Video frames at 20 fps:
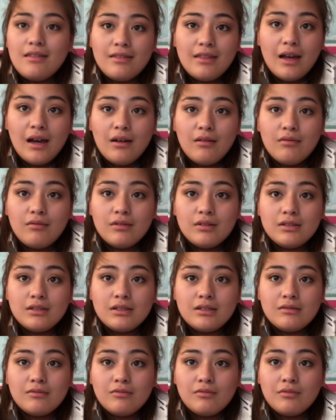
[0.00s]
and that
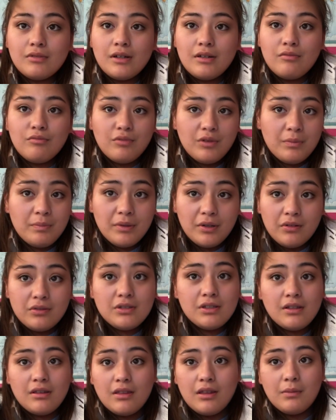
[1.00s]
was when we
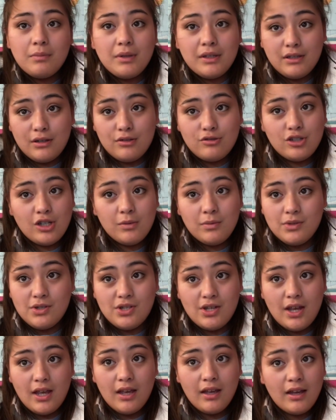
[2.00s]
built the bigger
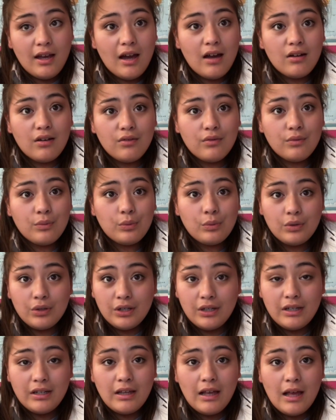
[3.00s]
trebuchet out of
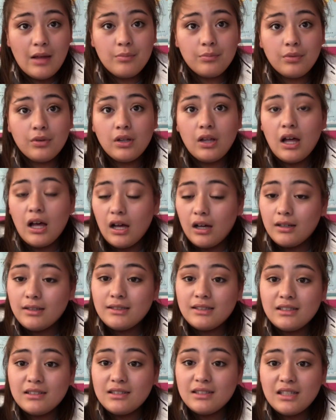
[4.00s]
wood and
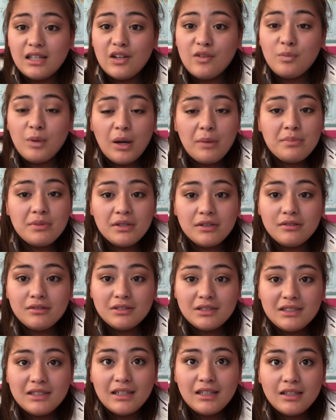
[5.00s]
blocks instead of
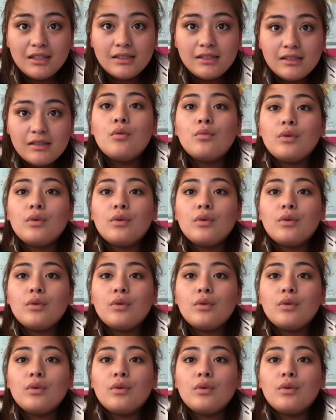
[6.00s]
popsicle sticks.